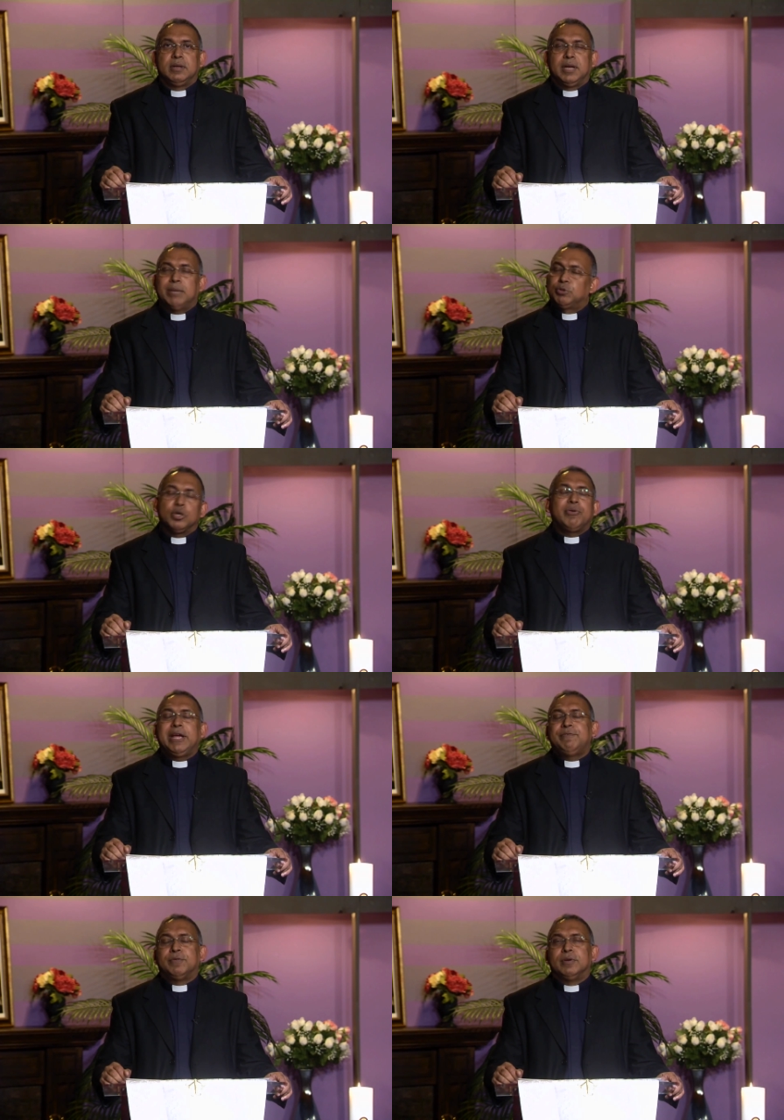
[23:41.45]
I'm so
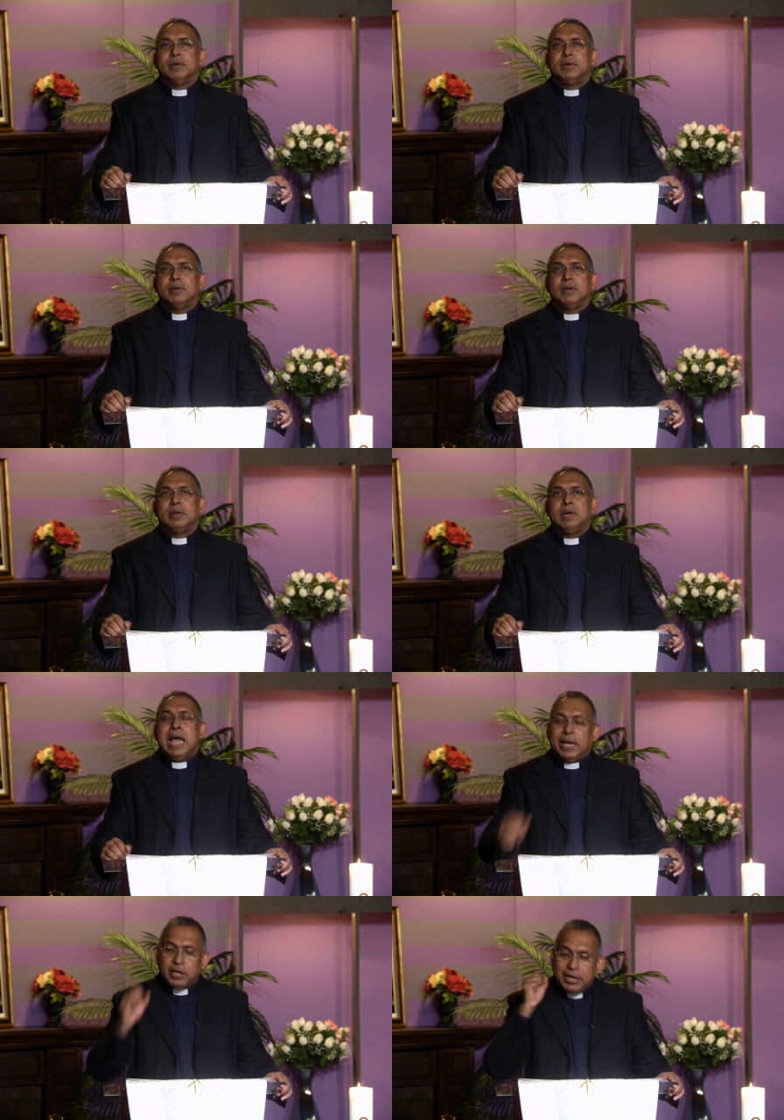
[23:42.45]
grateful.
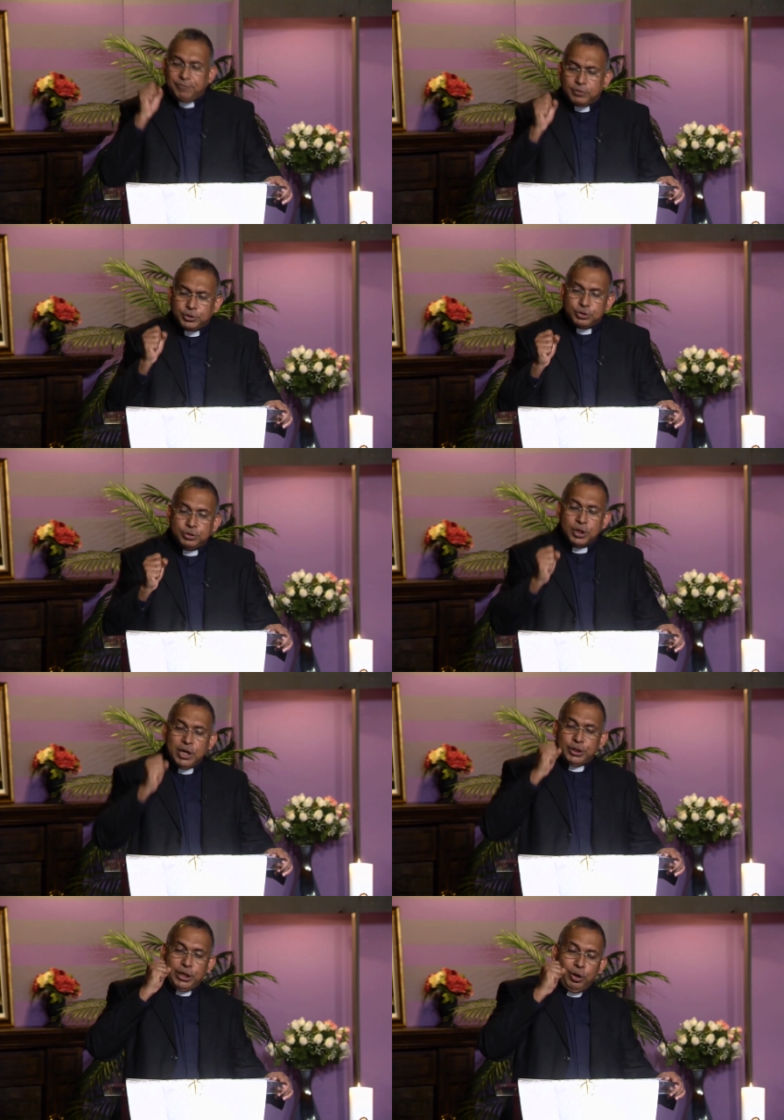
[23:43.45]
I'm grateful to
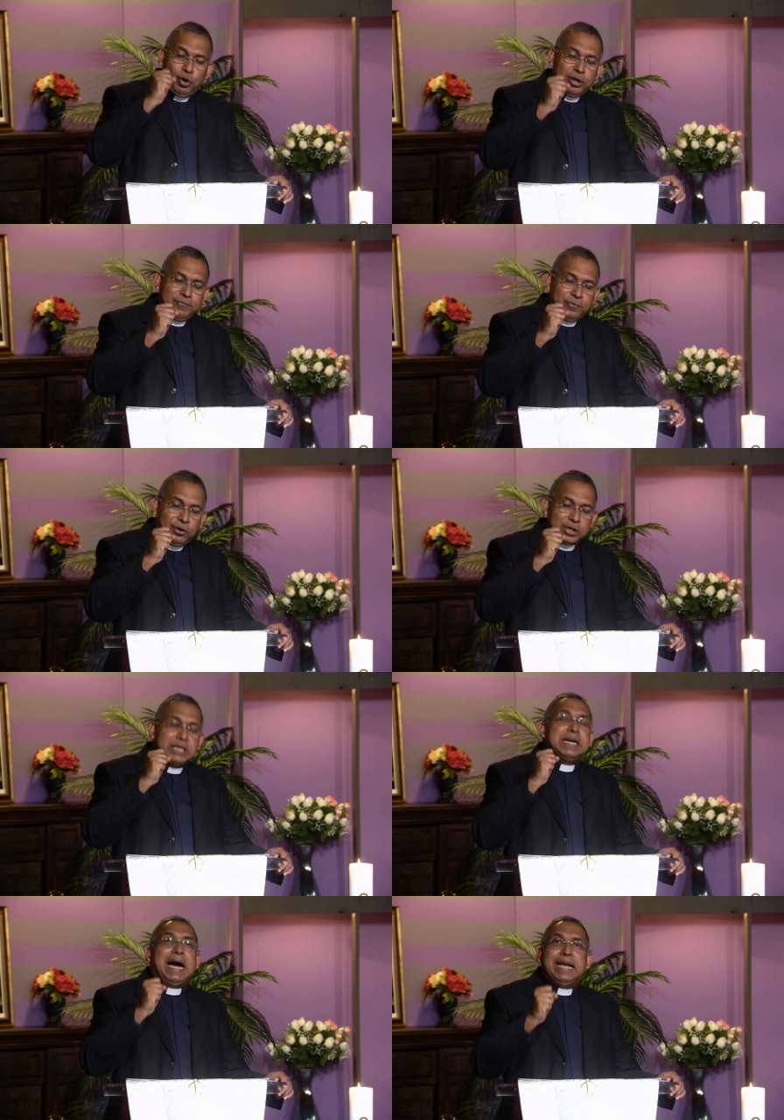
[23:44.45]
the Lord for
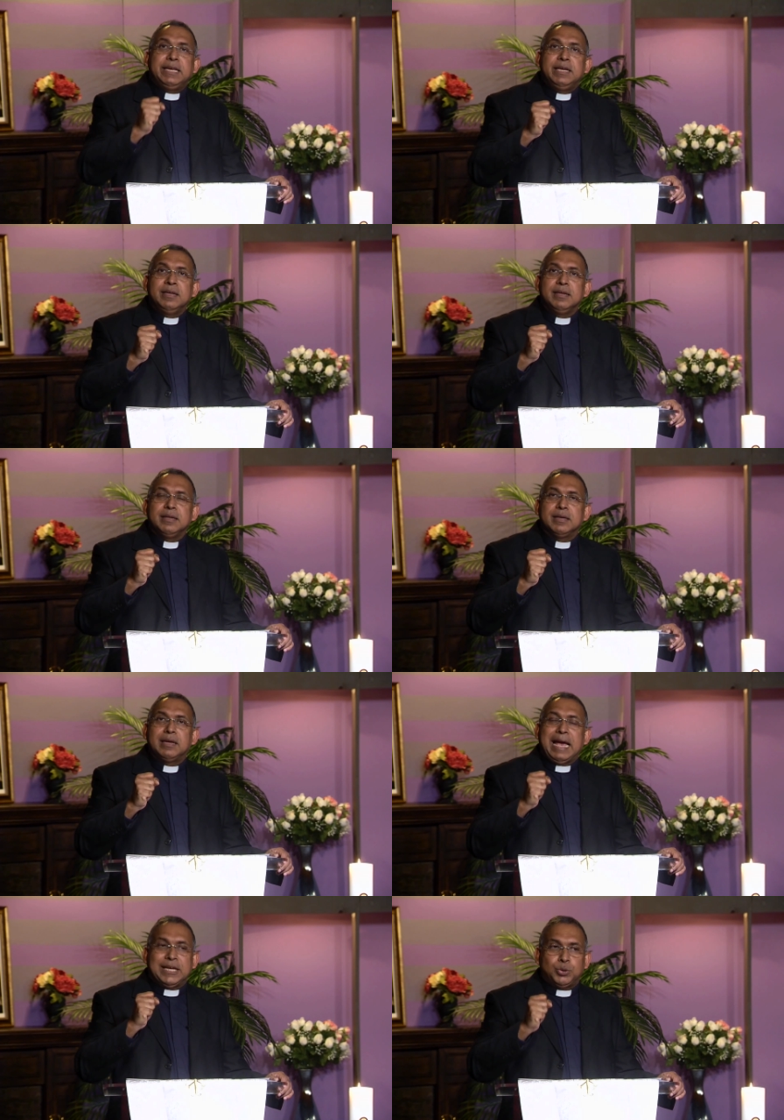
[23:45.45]
guiding
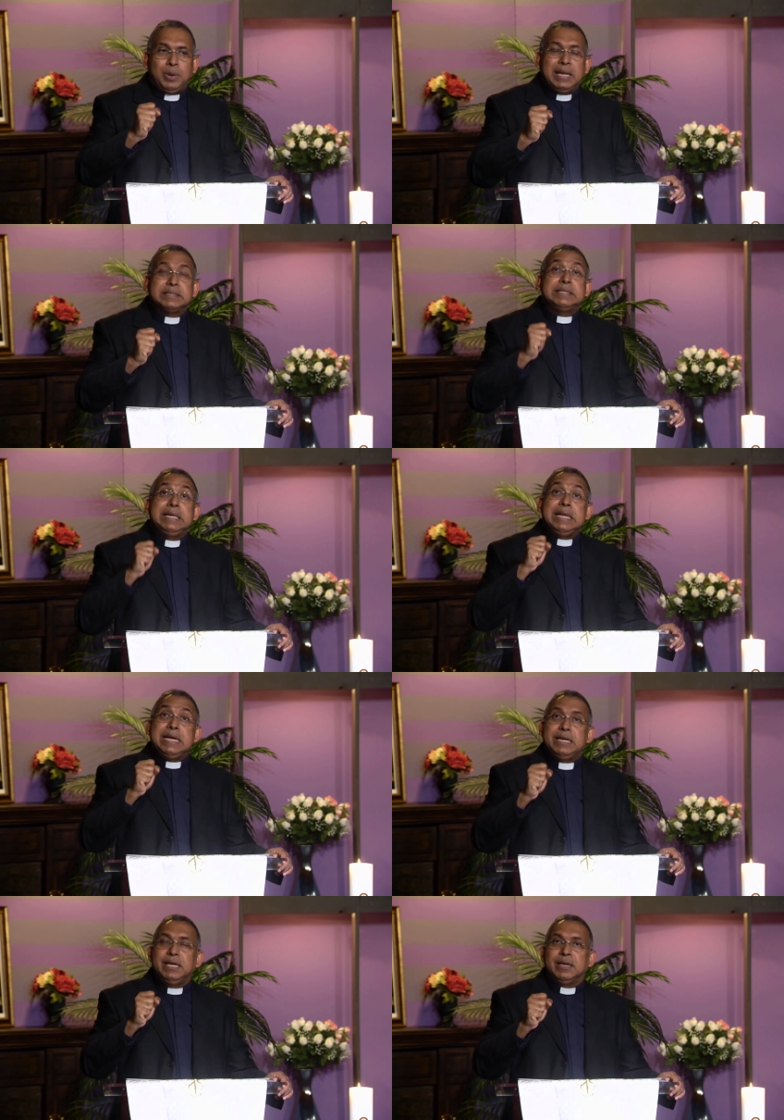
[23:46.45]
as well as
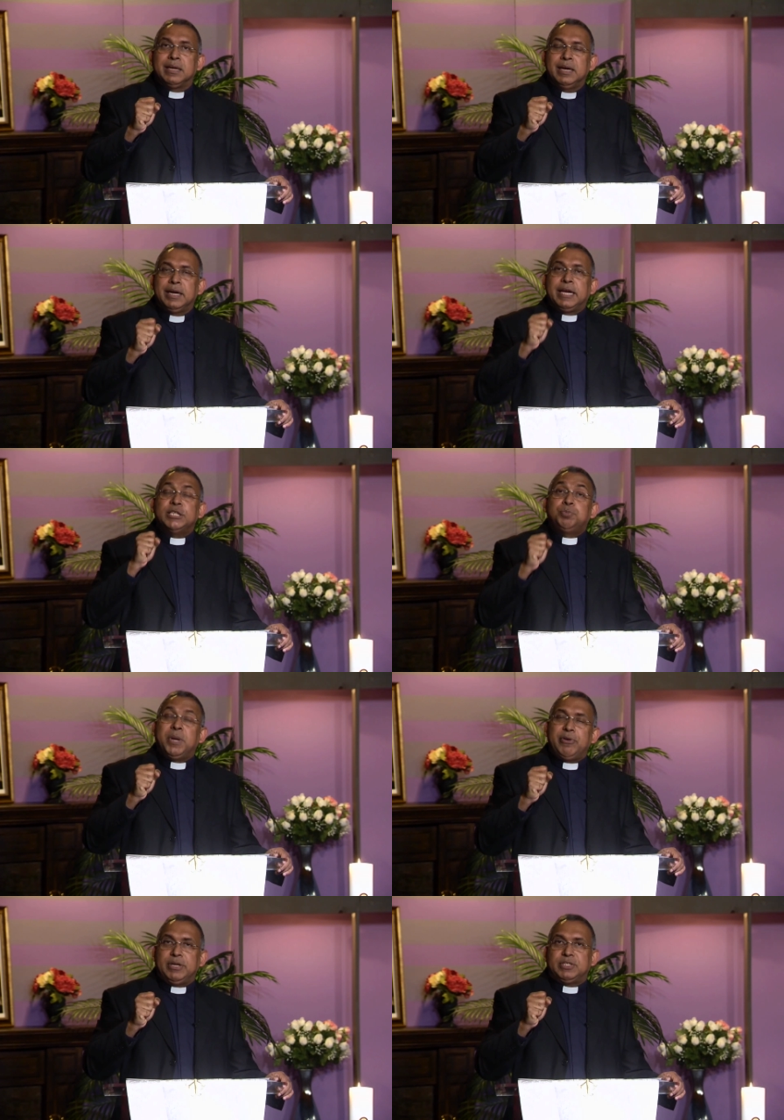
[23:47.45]
leading His
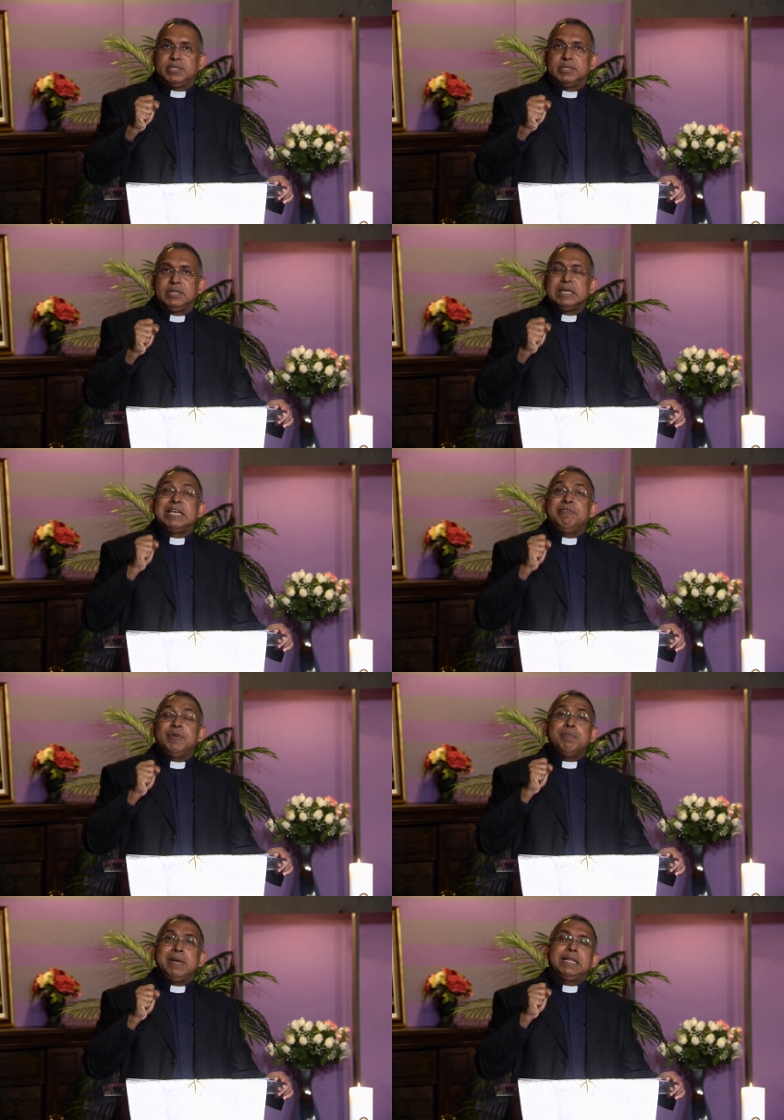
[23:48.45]
Spirit,
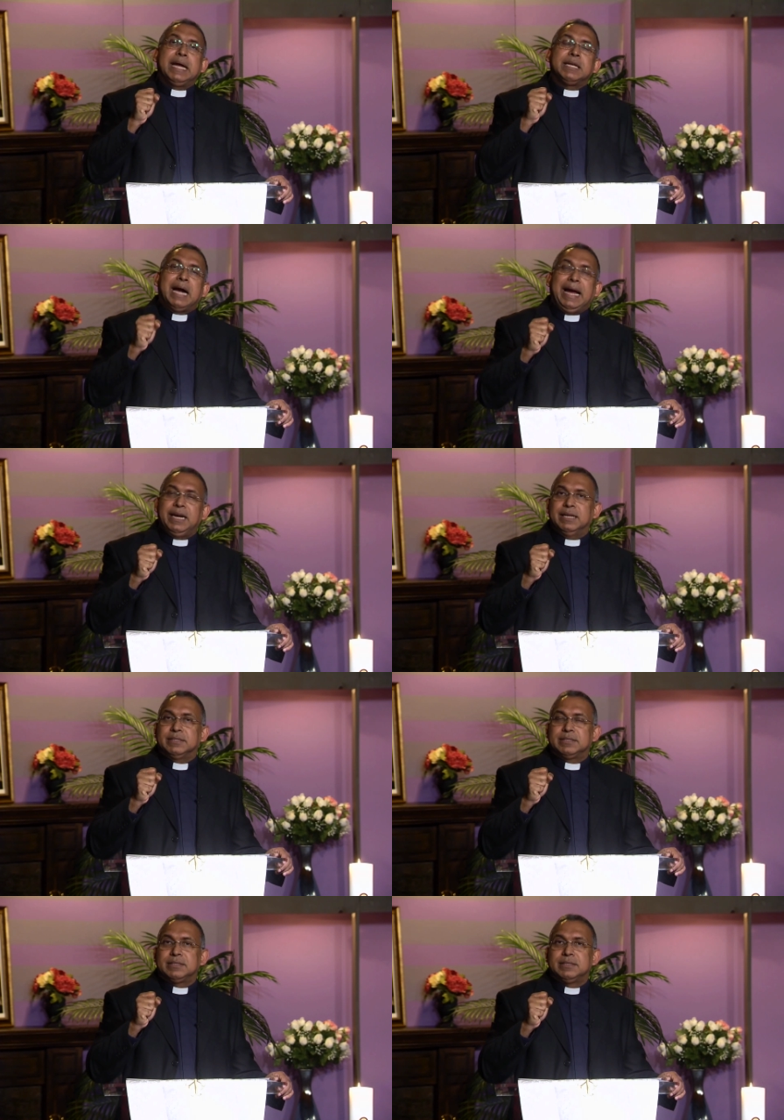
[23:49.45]
giving me that
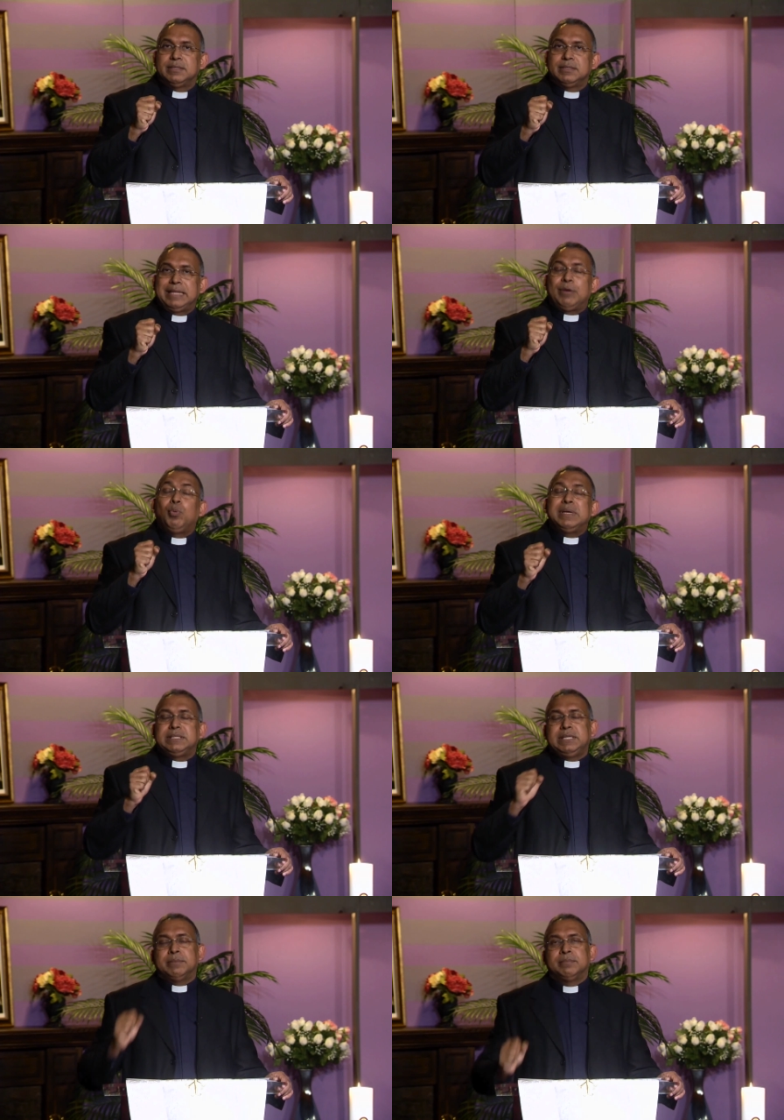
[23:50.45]
guidance, that
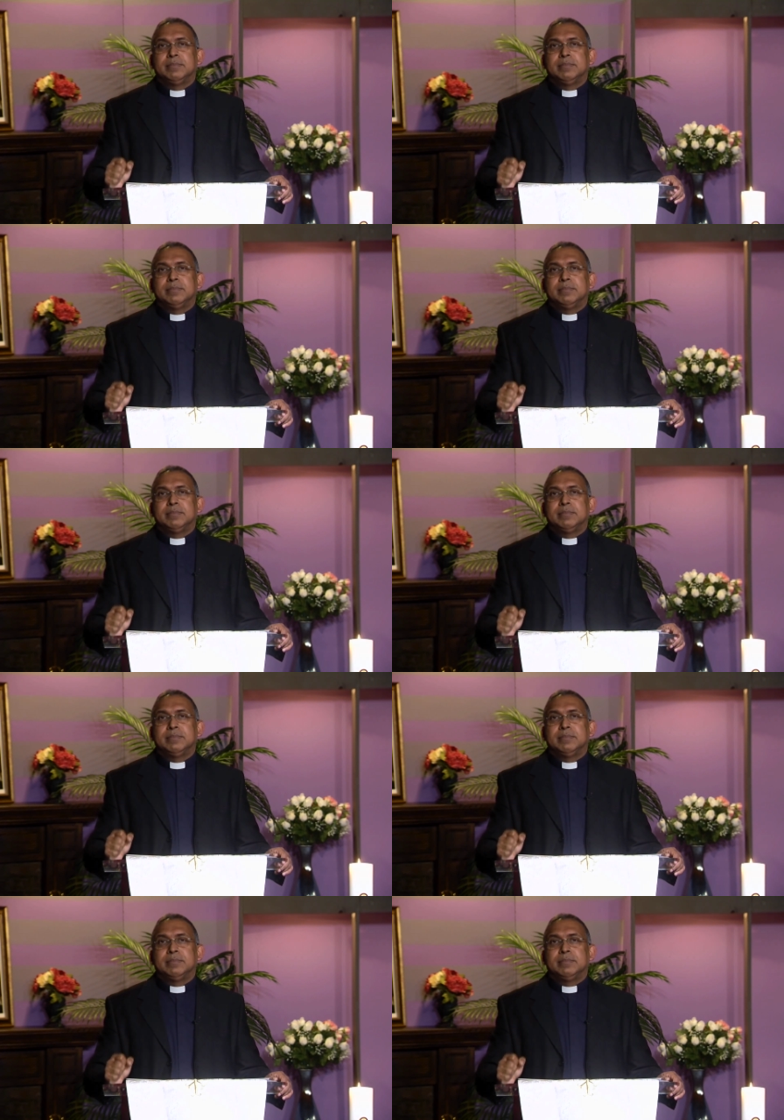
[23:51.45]
wisdom.